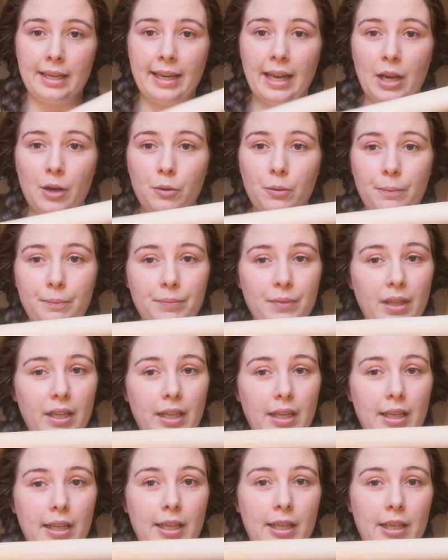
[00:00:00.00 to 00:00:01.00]
Now,
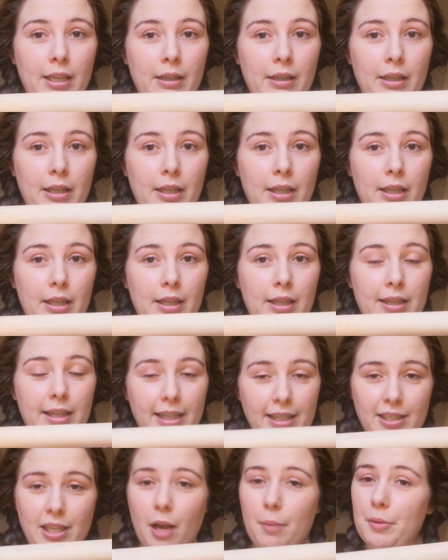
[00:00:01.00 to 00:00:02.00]

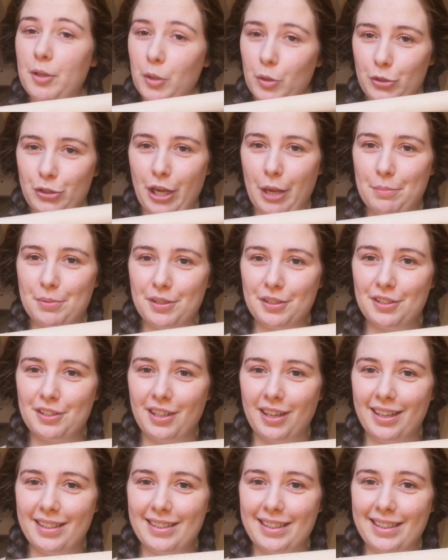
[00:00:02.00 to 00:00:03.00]
these come in all shapes and
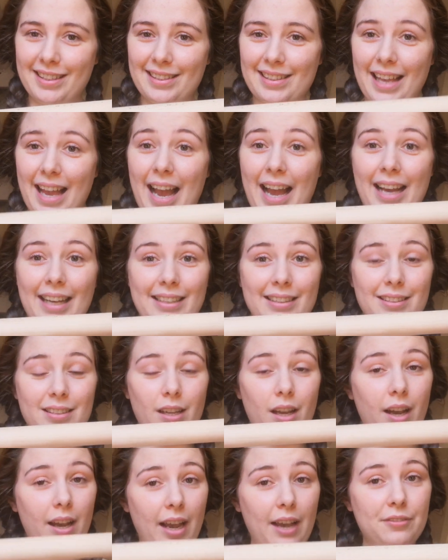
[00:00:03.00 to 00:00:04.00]
sizes, and
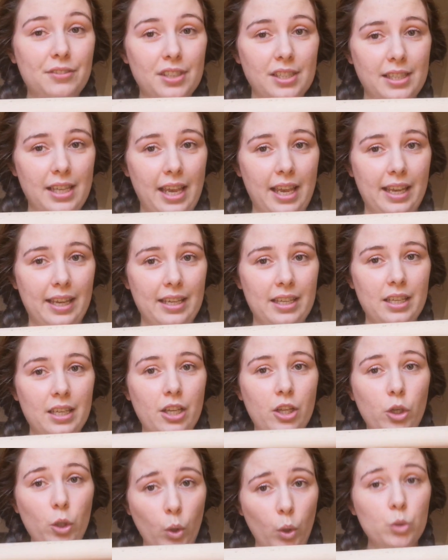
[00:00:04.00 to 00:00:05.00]
I have to say,
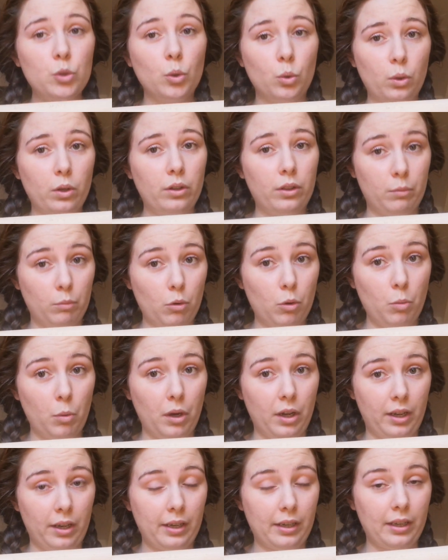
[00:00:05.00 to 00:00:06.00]
not all of them will
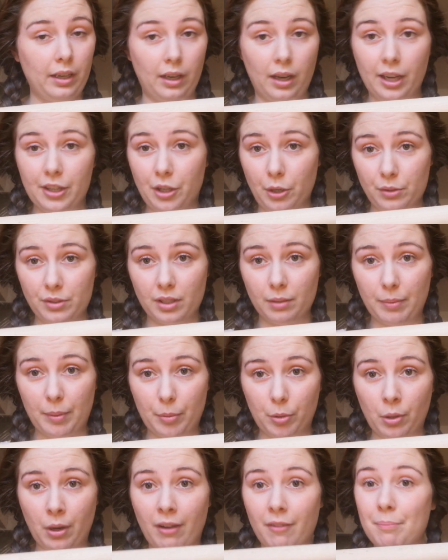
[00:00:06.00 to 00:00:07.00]
work. I know some
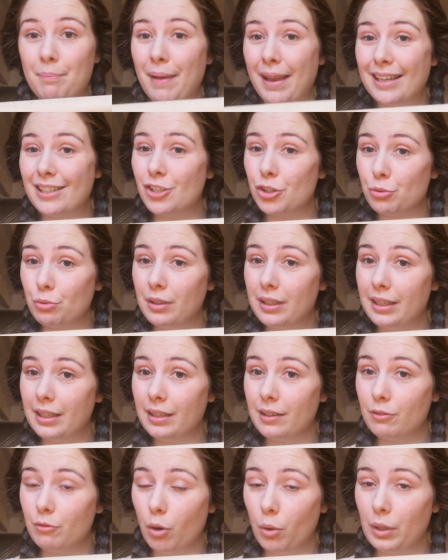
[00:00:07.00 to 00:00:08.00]
people who have
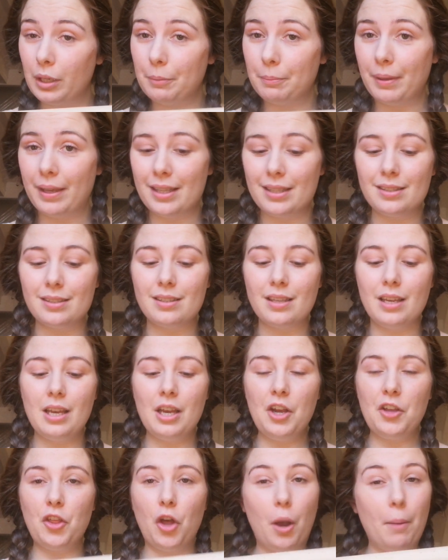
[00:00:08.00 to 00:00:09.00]
pastry rolling pins
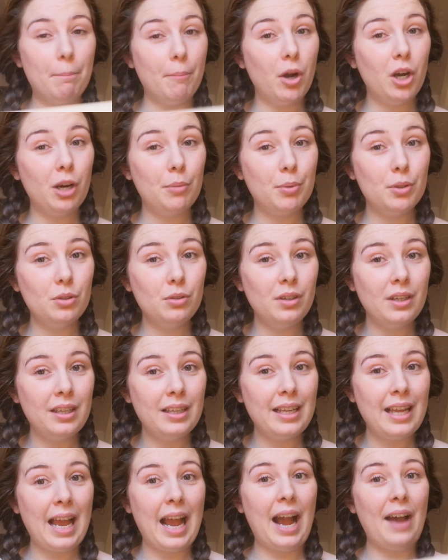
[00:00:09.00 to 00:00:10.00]
that are marble,
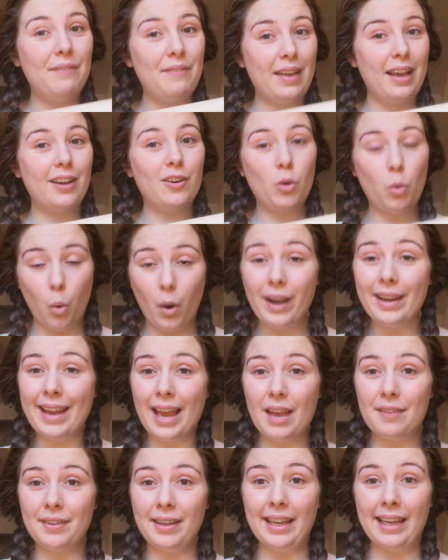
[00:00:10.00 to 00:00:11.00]
and they're quite
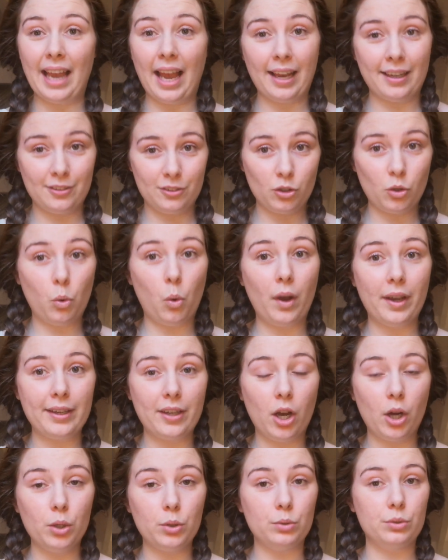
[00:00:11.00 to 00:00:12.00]
heavy and quite
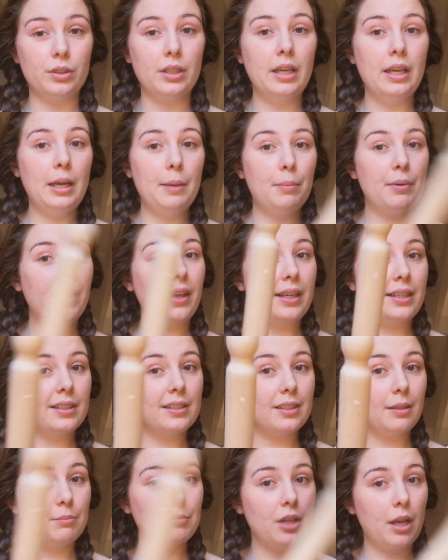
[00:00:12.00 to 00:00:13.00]
cold, but that can
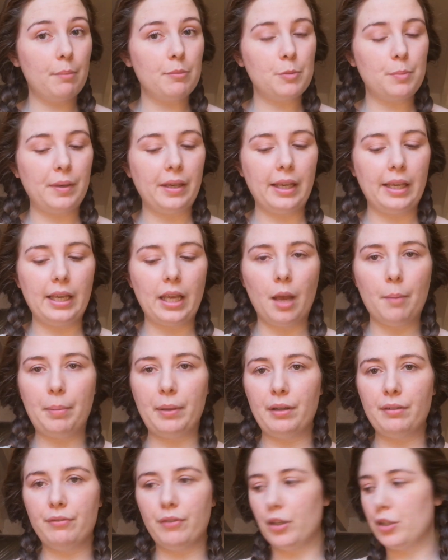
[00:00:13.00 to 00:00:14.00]
sometimes be a
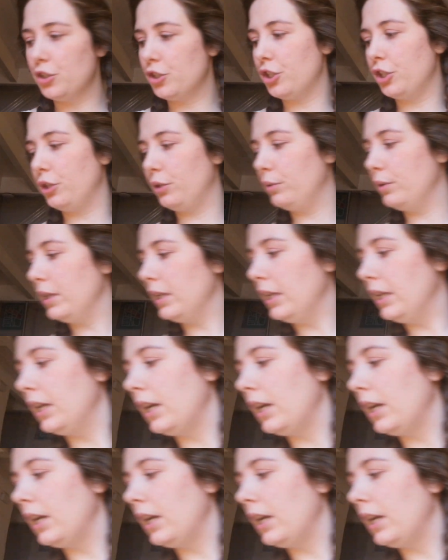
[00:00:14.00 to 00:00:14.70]
bit of fun too.